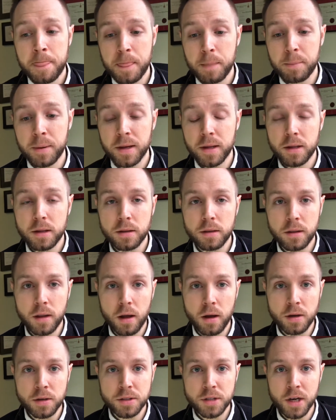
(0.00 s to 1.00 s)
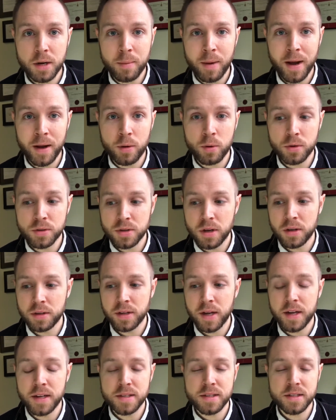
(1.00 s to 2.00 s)
But long-term high cortisol at
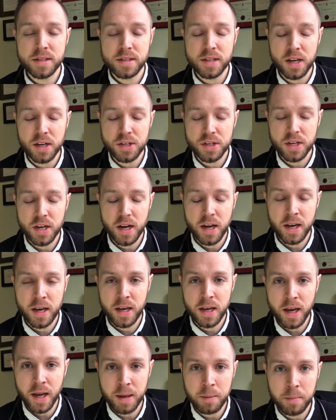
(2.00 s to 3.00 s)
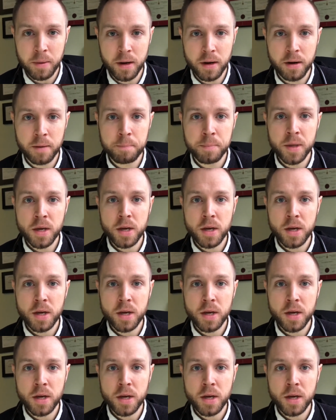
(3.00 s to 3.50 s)
night is such a nightmare.